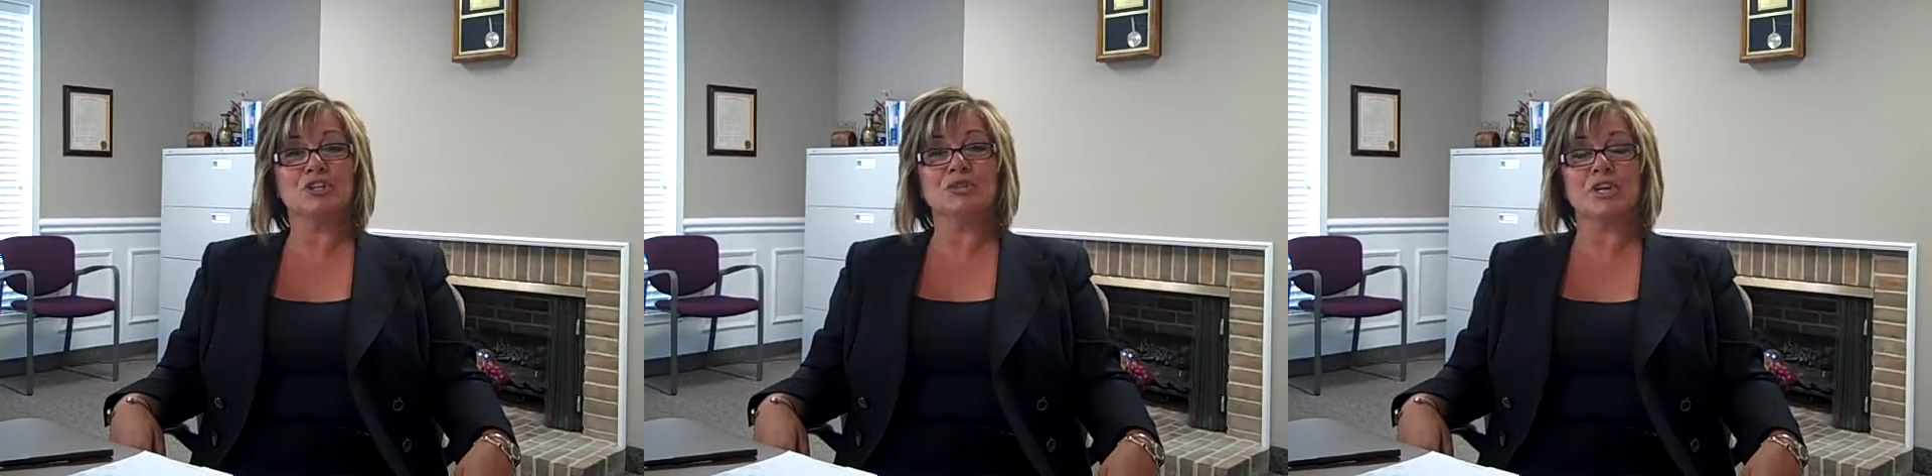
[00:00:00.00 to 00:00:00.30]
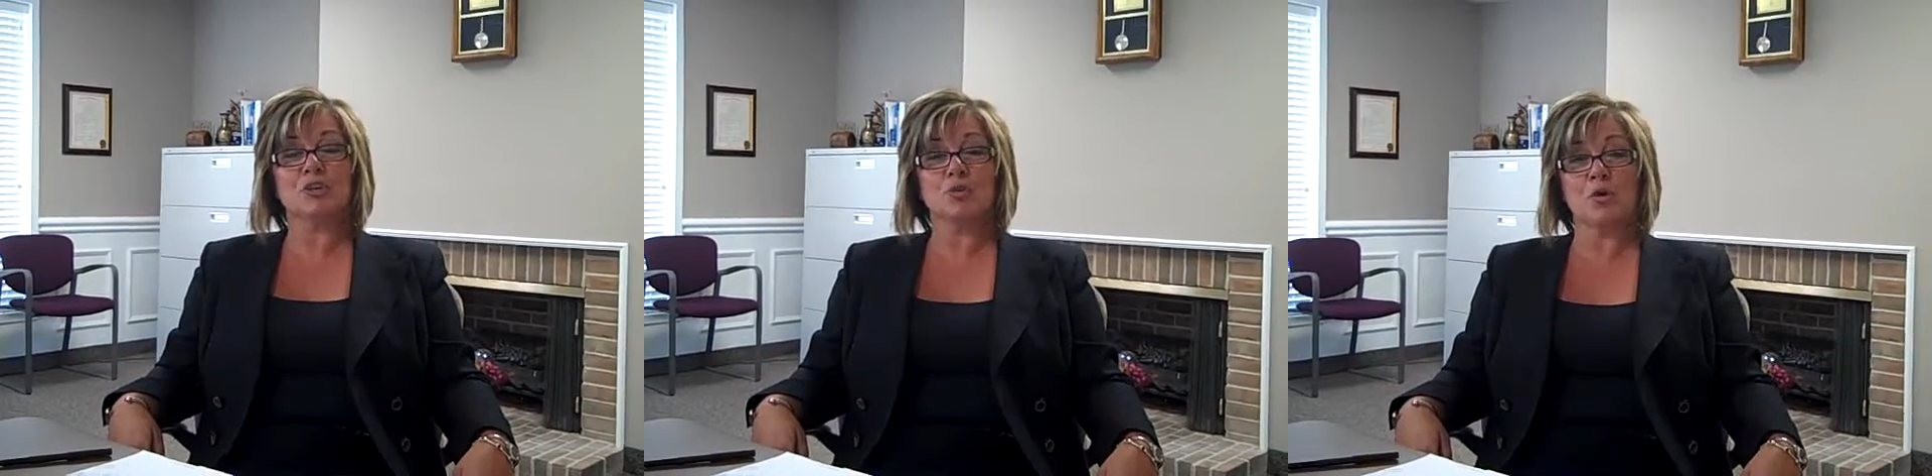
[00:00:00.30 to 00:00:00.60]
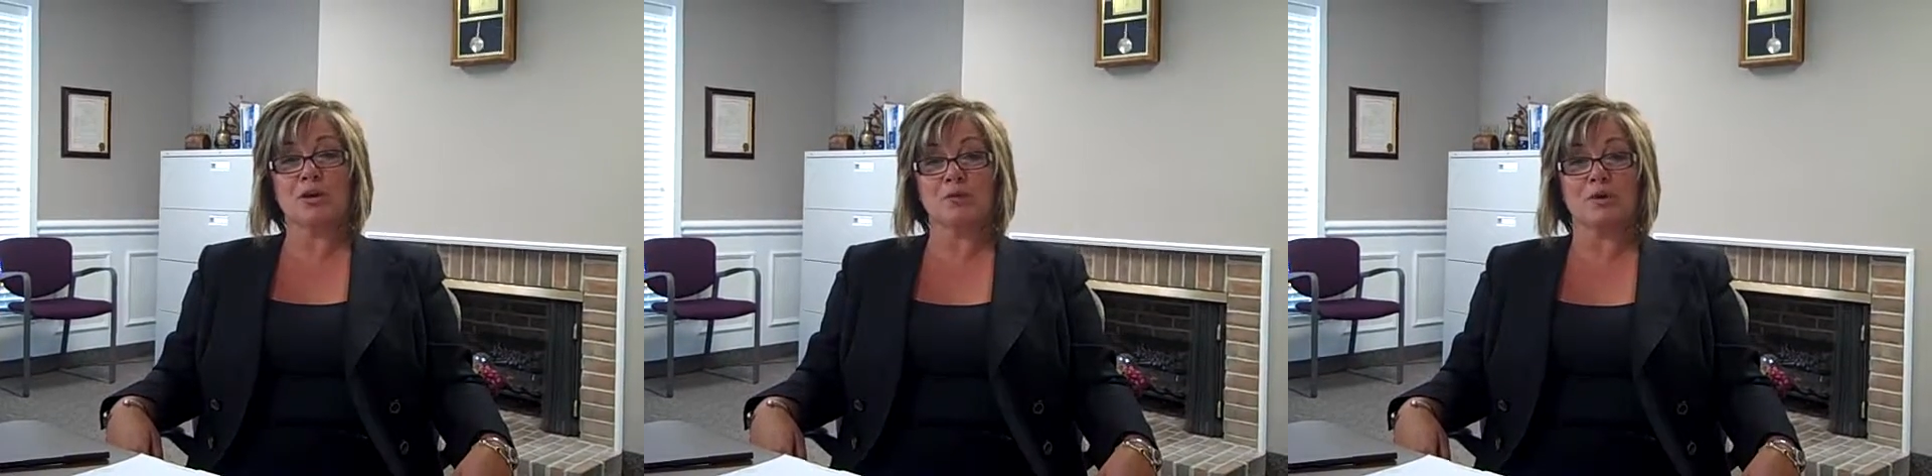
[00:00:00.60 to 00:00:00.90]
you start
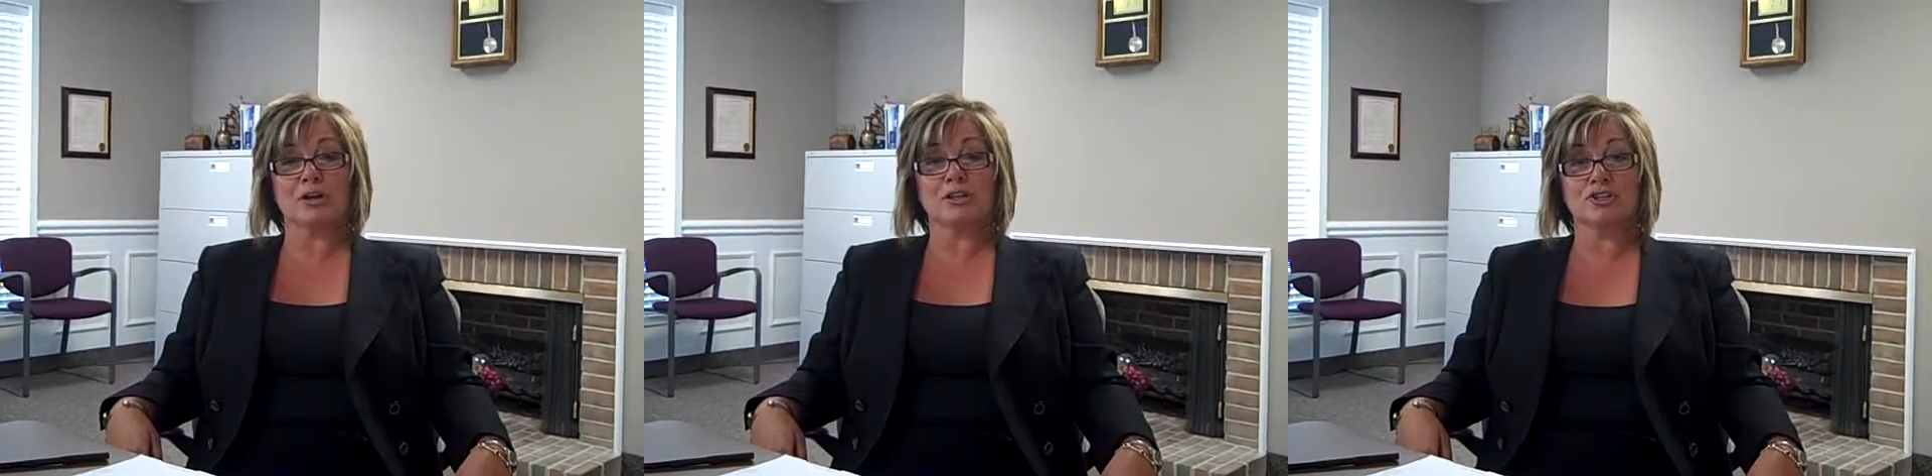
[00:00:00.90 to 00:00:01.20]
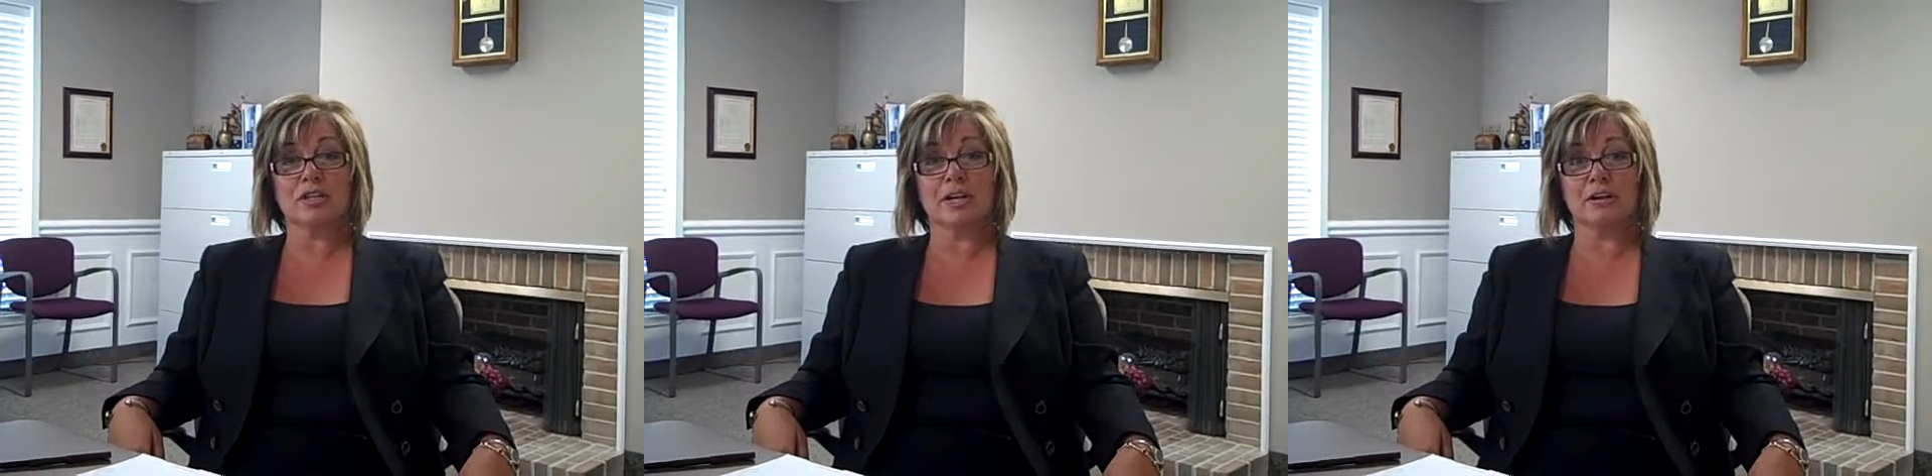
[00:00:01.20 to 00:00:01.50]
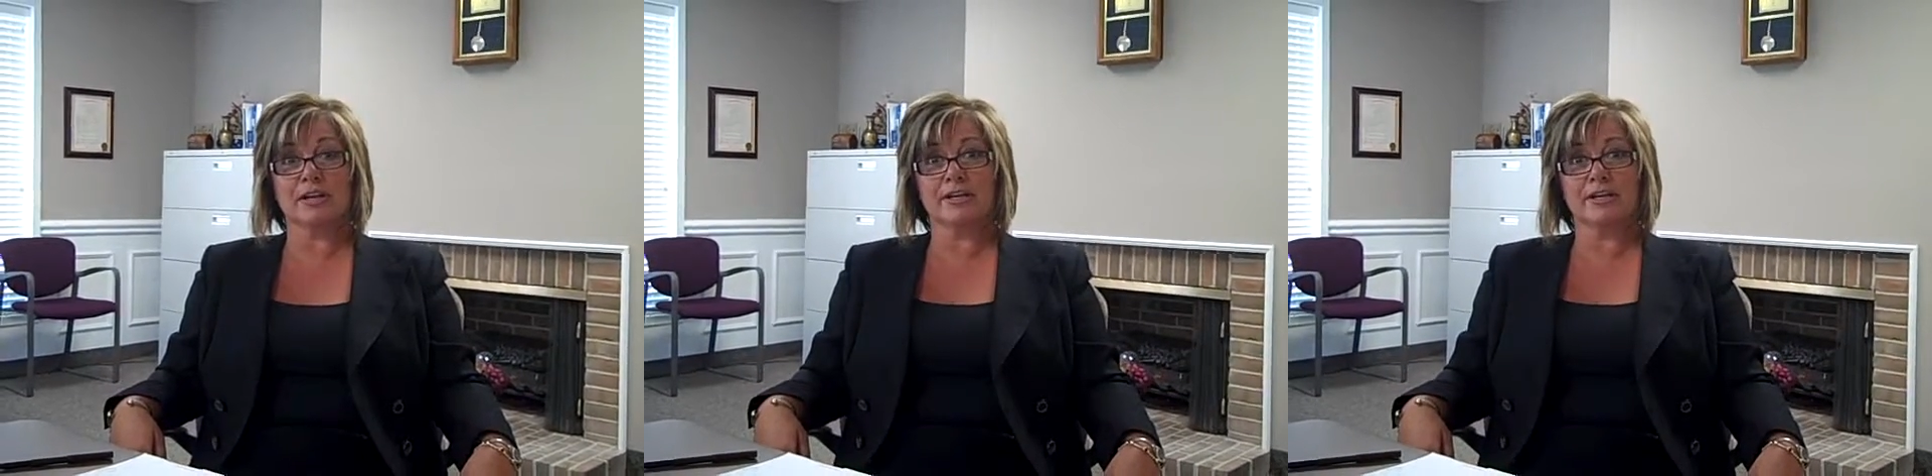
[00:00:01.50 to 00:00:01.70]
growing your market share,